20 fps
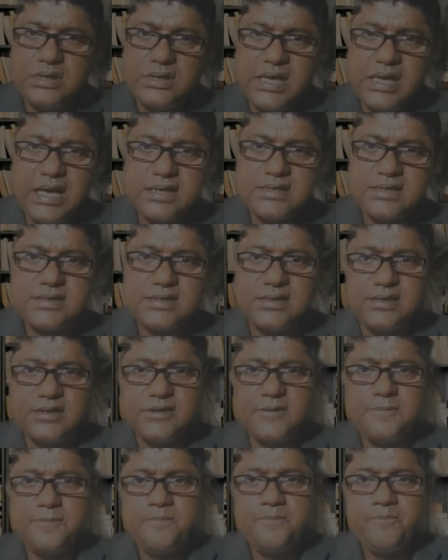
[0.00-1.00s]

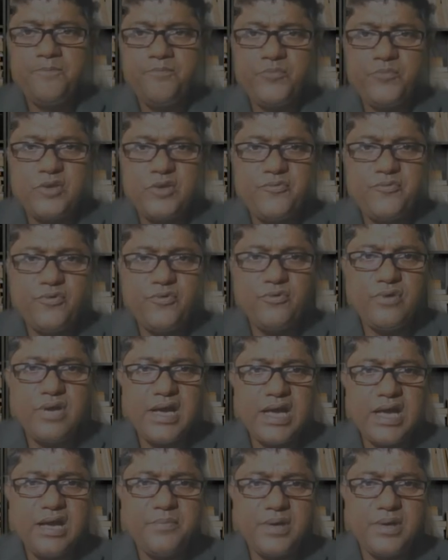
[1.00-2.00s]
that if you
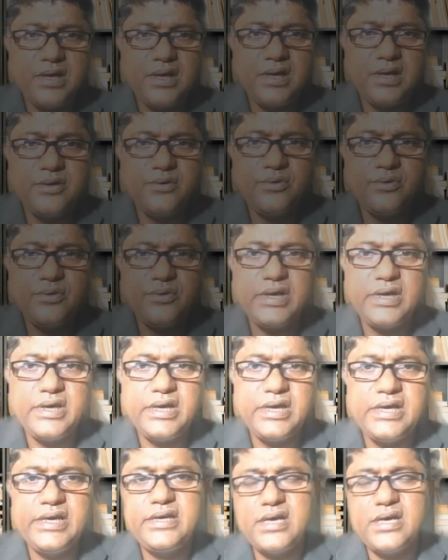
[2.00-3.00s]
have
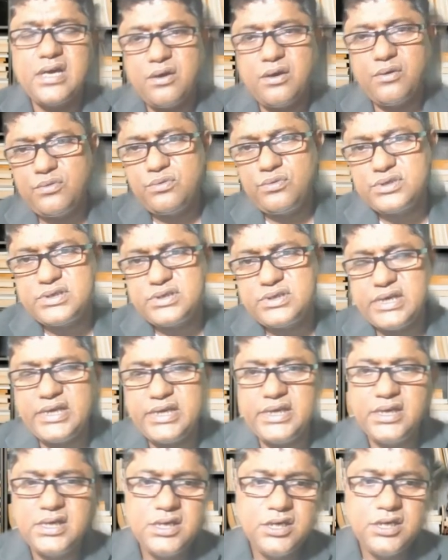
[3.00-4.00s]
any doubts,
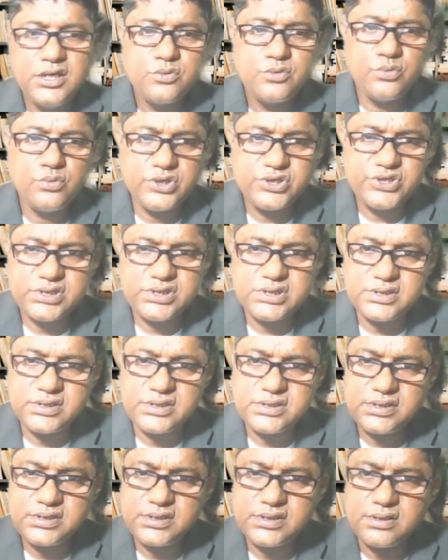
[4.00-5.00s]
any
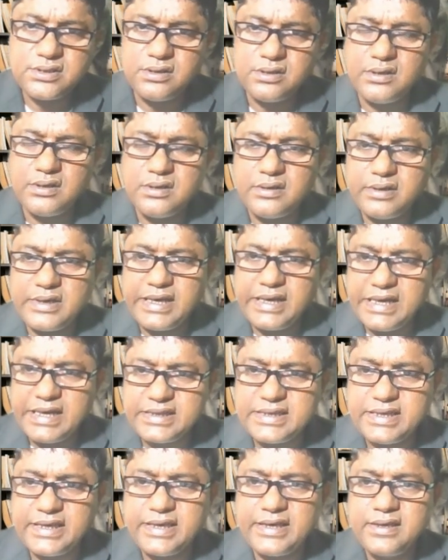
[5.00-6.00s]
questions or
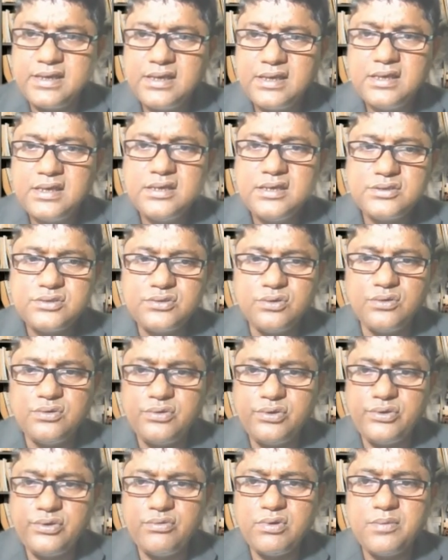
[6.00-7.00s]
anything,
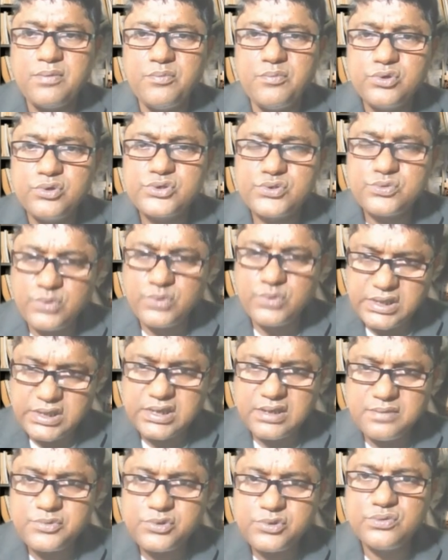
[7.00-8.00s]
so you are most
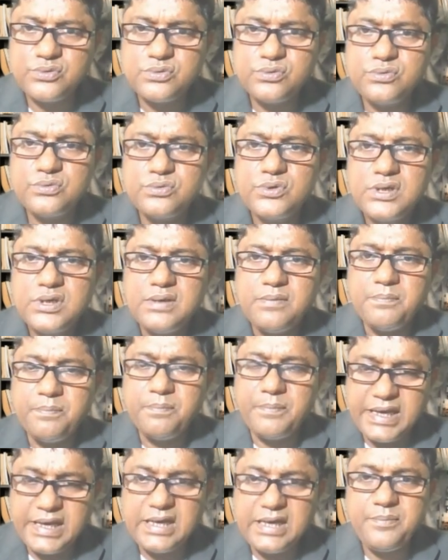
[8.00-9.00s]
welcome to
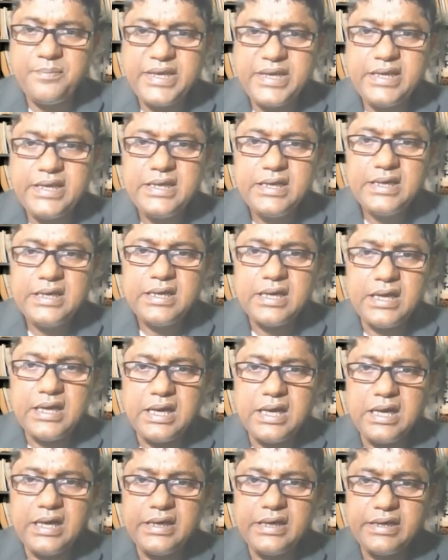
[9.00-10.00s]
mail me,
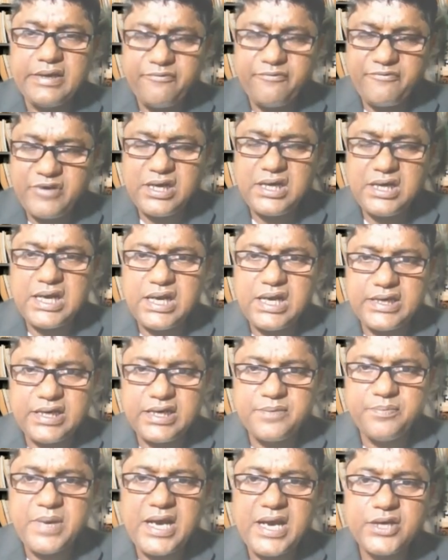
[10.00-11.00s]
and definitely I'll
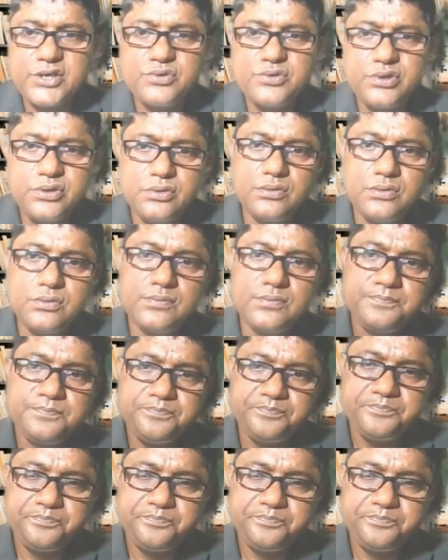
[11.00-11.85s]
get back to you.